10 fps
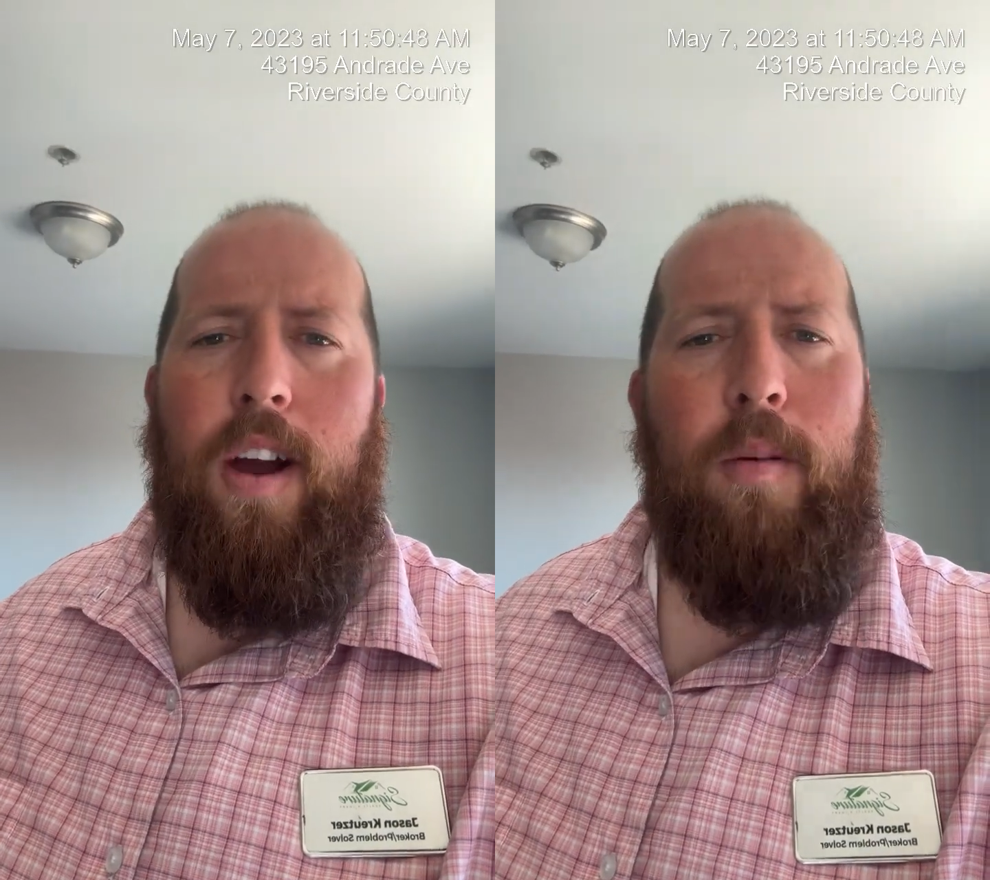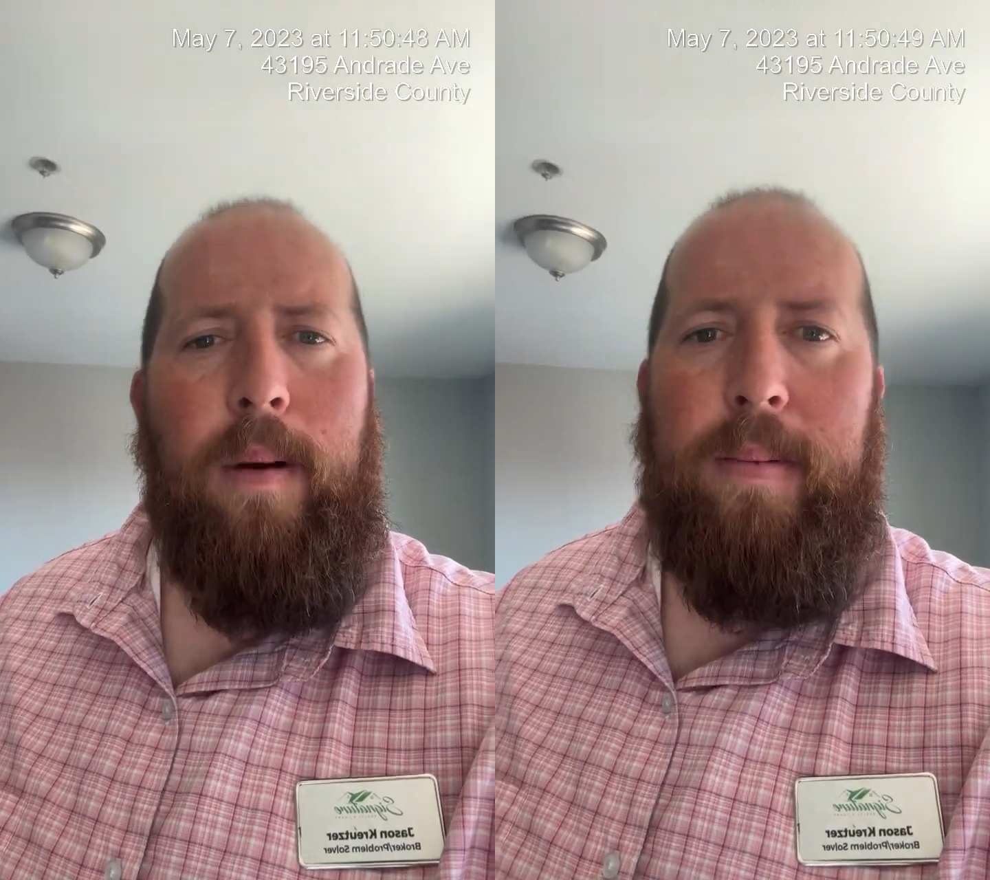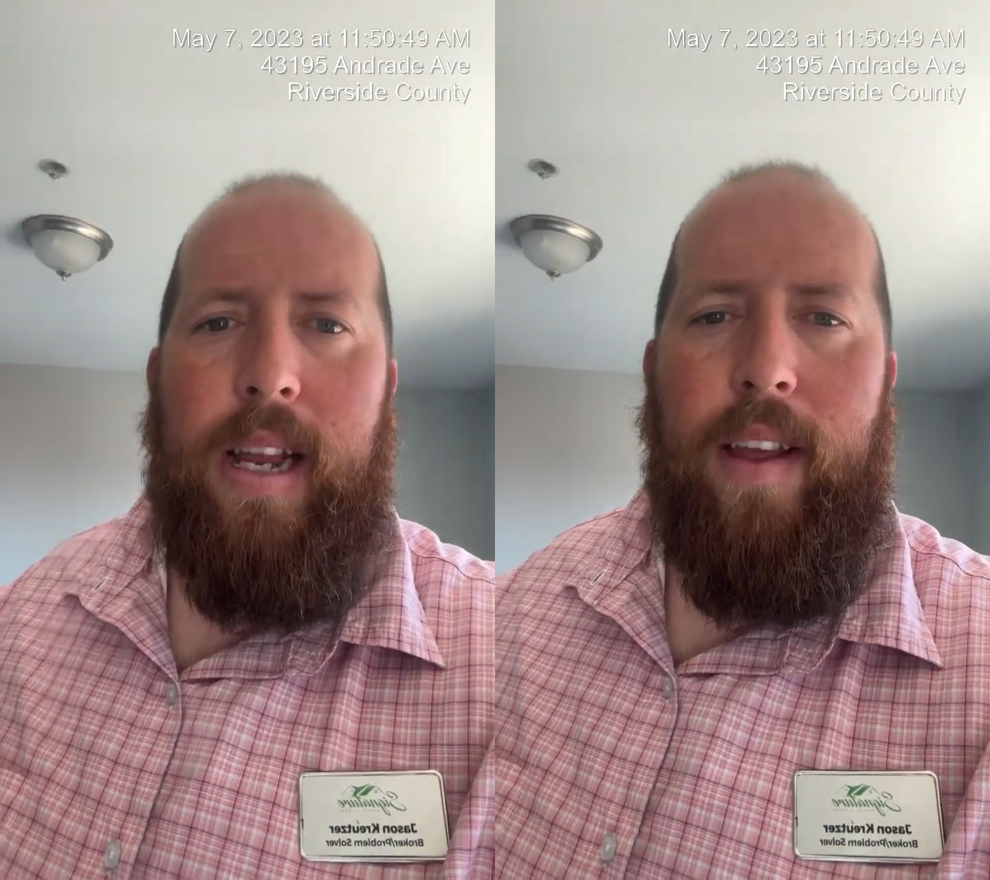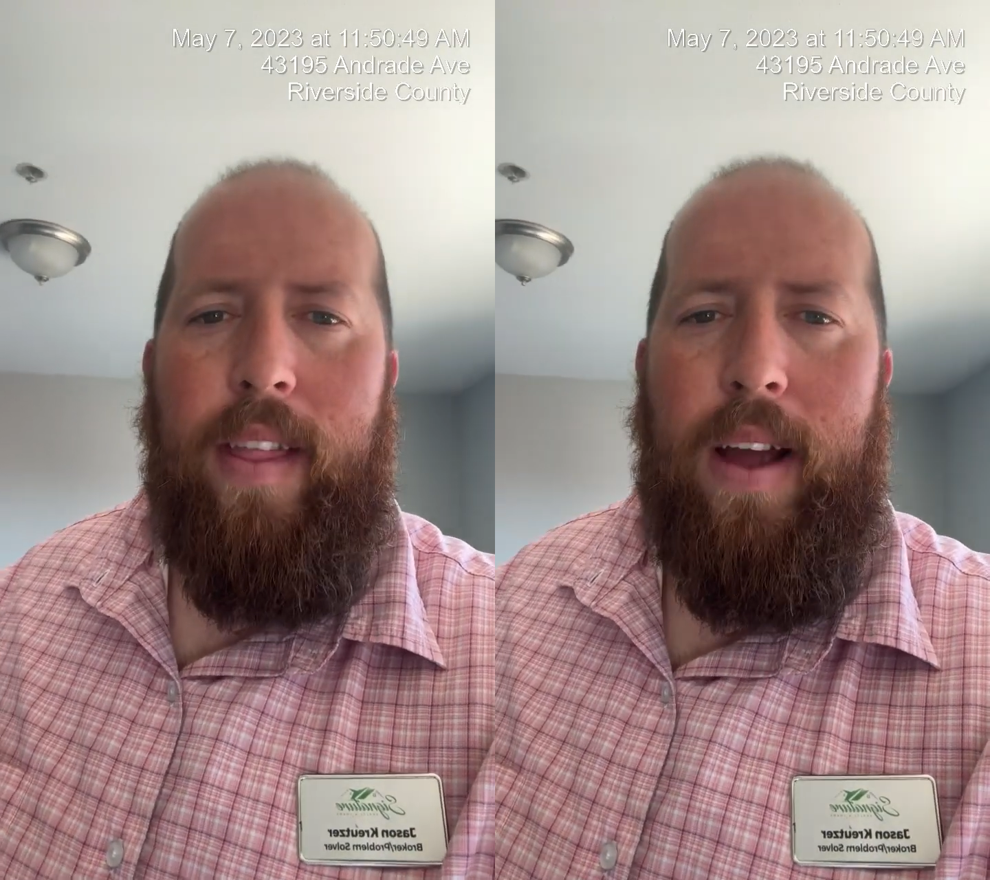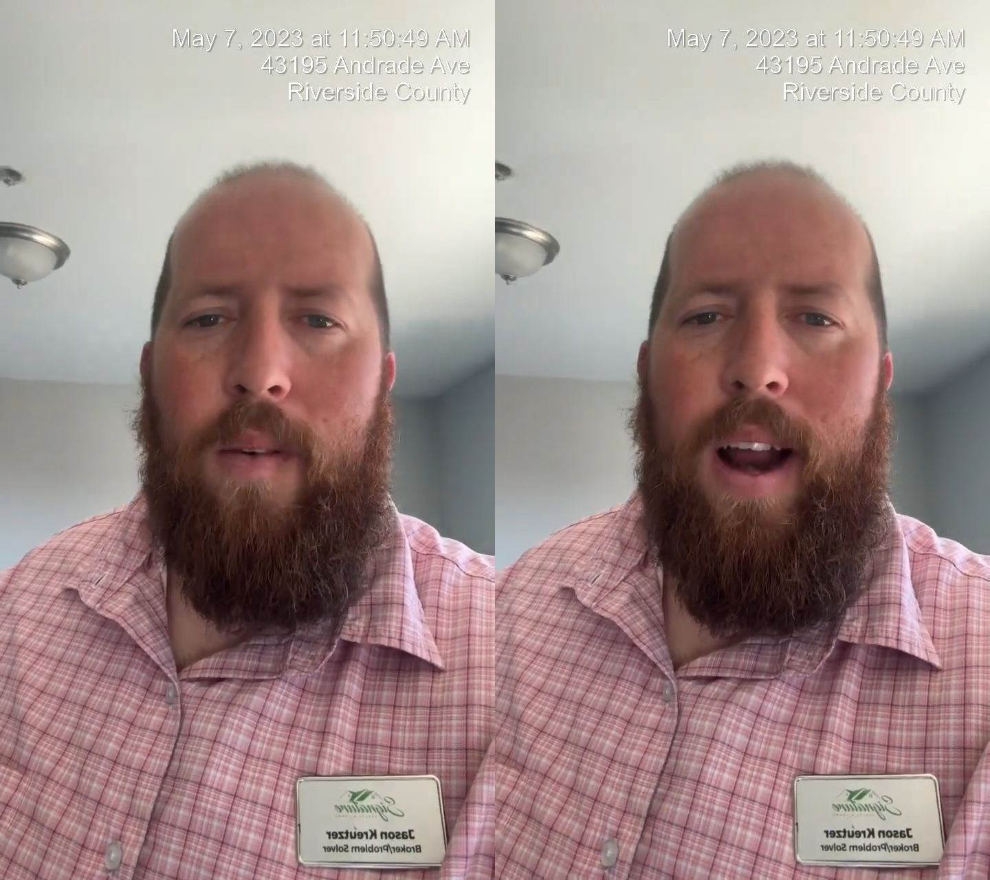I hope I'm saying
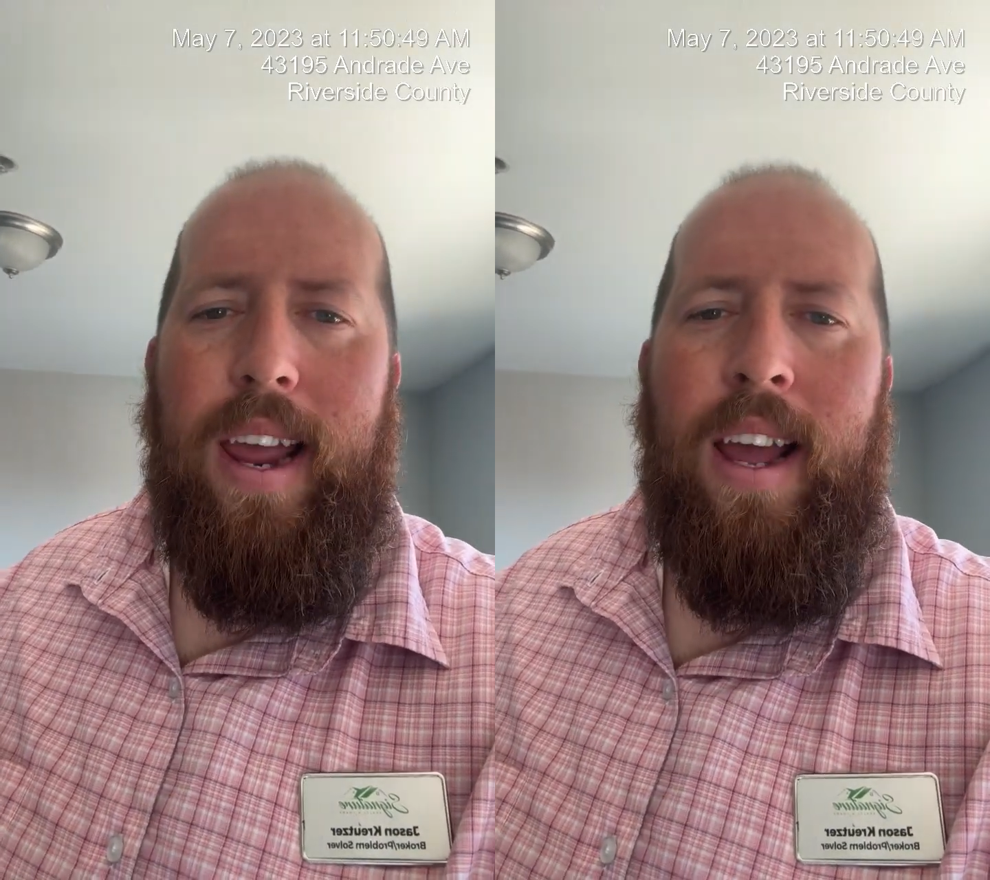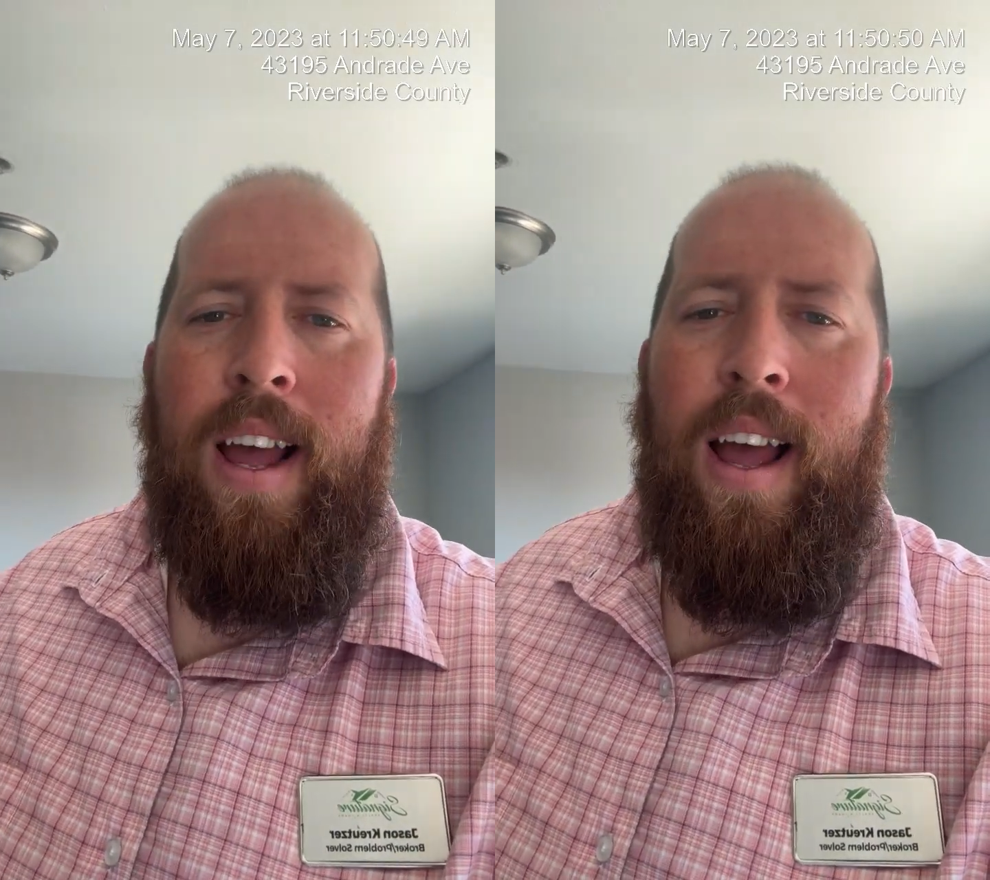that right.